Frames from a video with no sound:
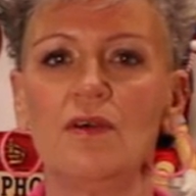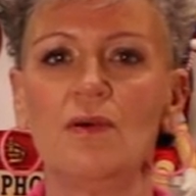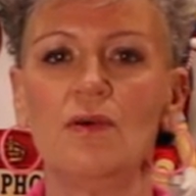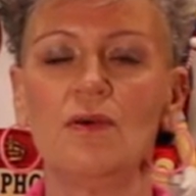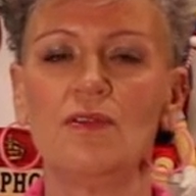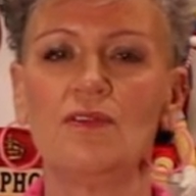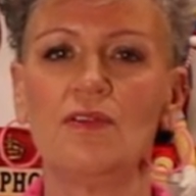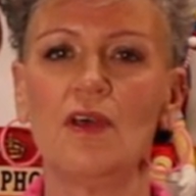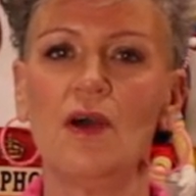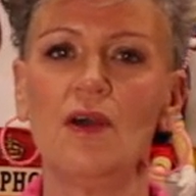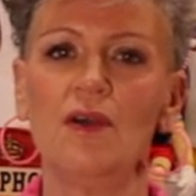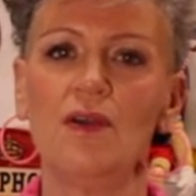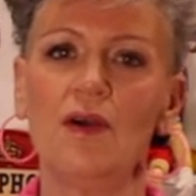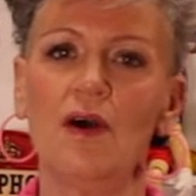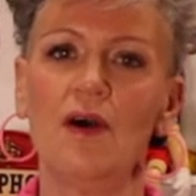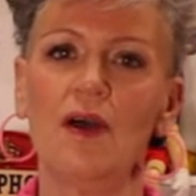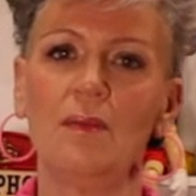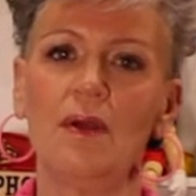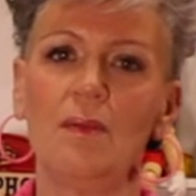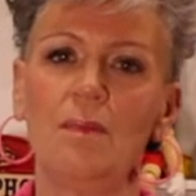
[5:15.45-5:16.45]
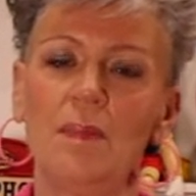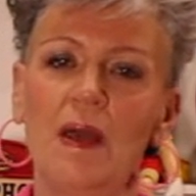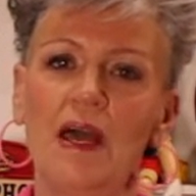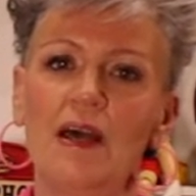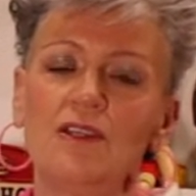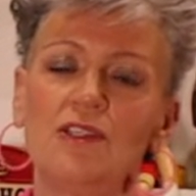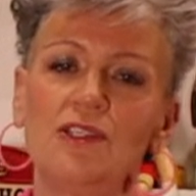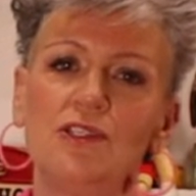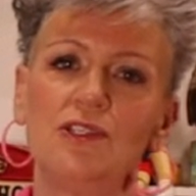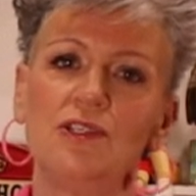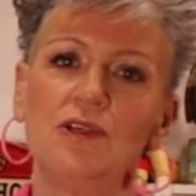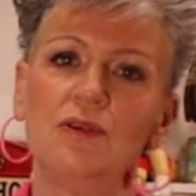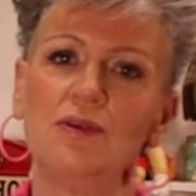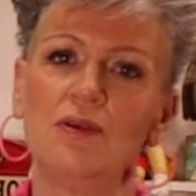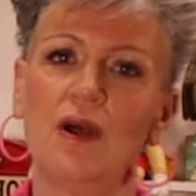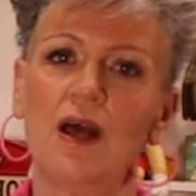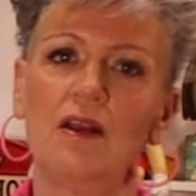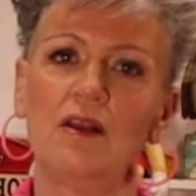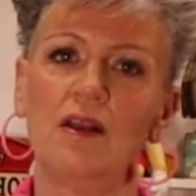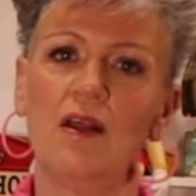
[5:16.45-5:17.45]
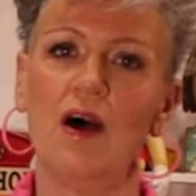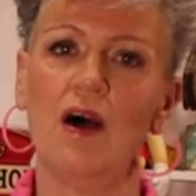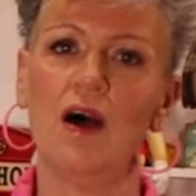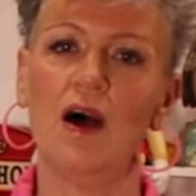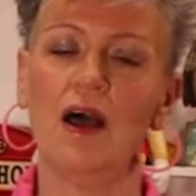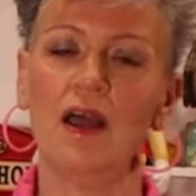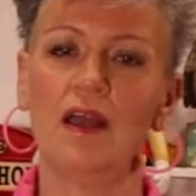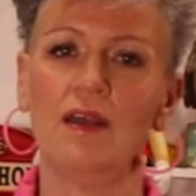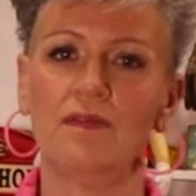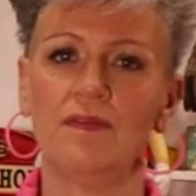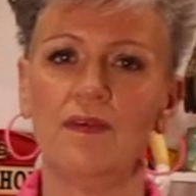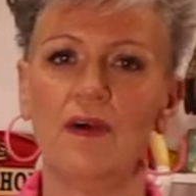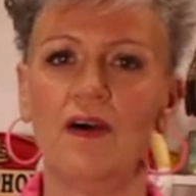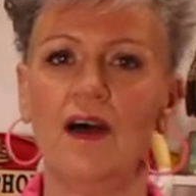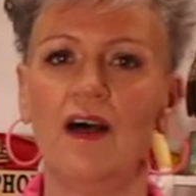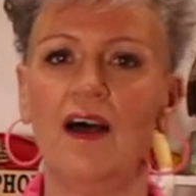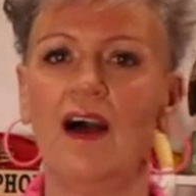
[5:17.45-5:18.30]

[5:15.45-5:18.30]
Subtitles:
Also, I'm about to do a live.